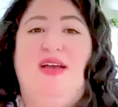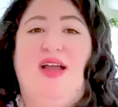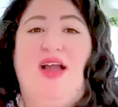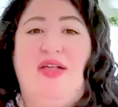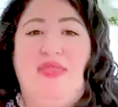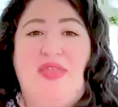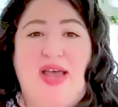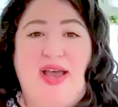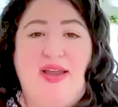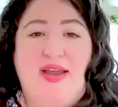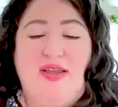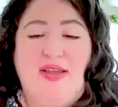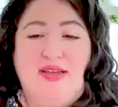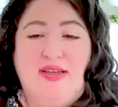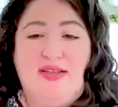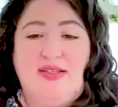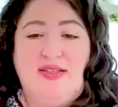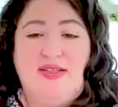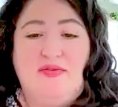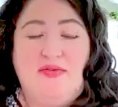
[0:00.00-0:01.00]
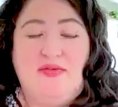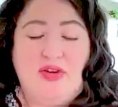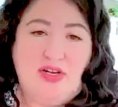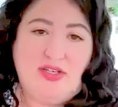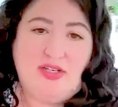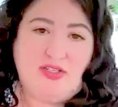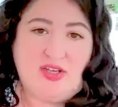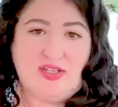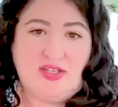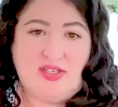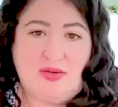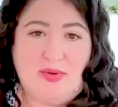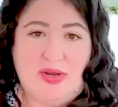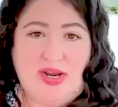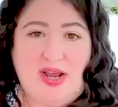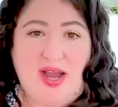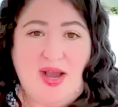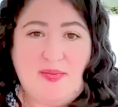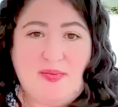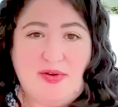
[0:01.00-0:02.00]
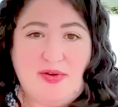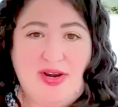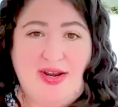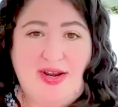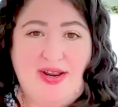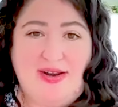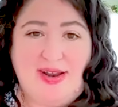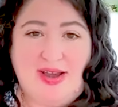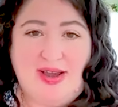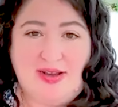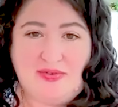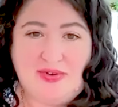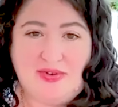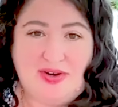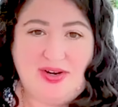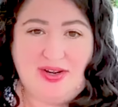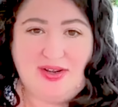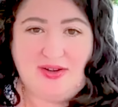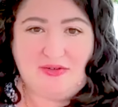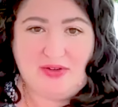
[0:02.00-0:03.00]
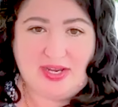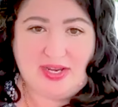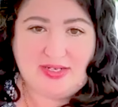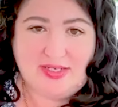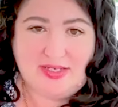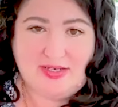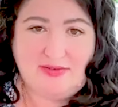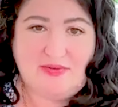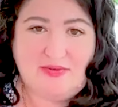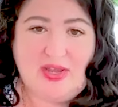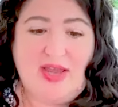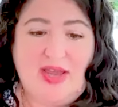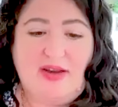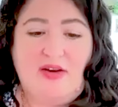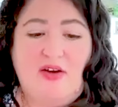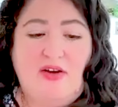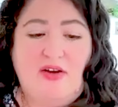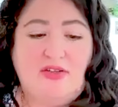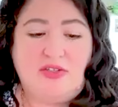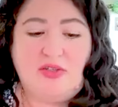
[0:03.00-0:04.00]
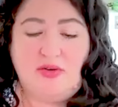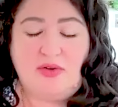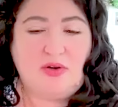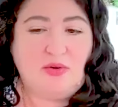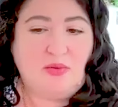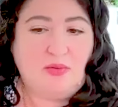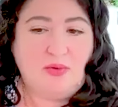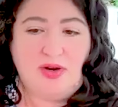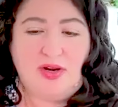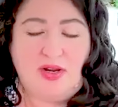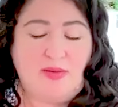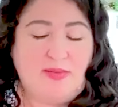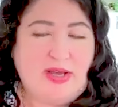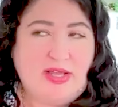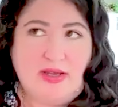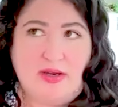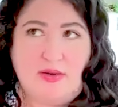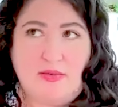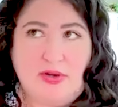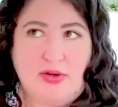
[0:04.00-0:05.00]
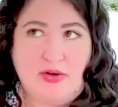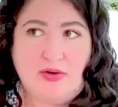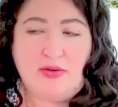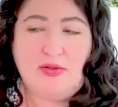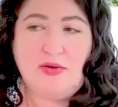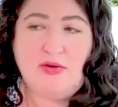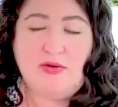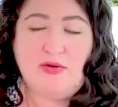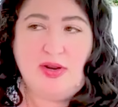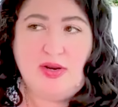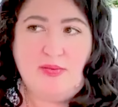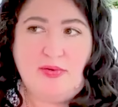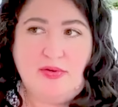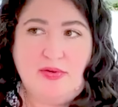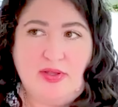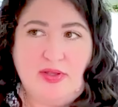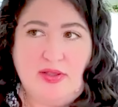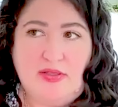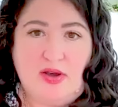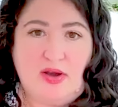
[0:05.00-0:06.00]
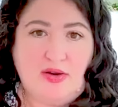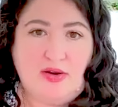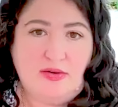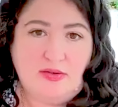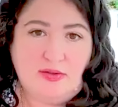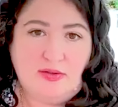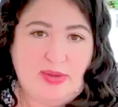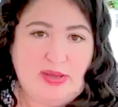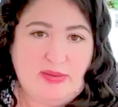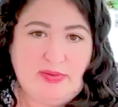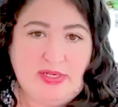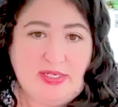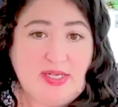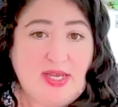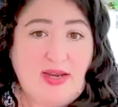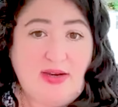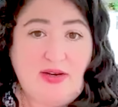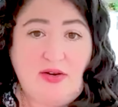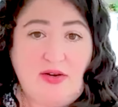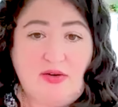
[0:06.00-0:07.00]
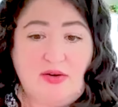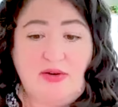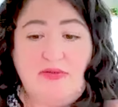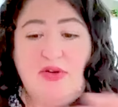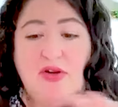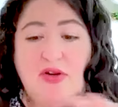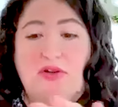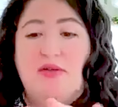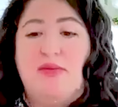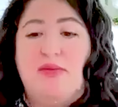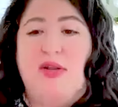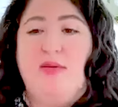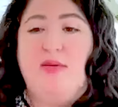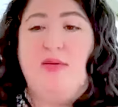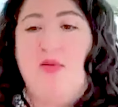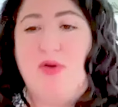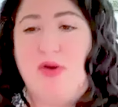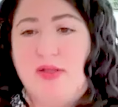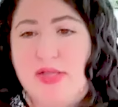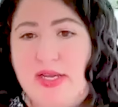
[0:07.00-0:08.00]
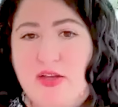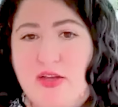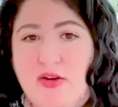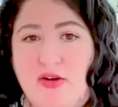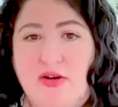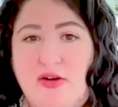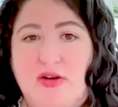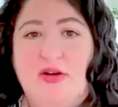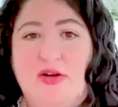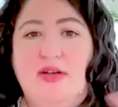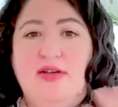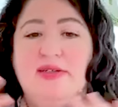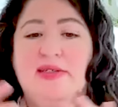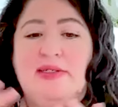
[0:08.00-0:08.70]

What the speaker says: And that is a very exhausting way to operate and not very effective. And also you're worrying about like what your 3rd grade bully thought, who's maybe dead. You don't even know them anymore. Like you're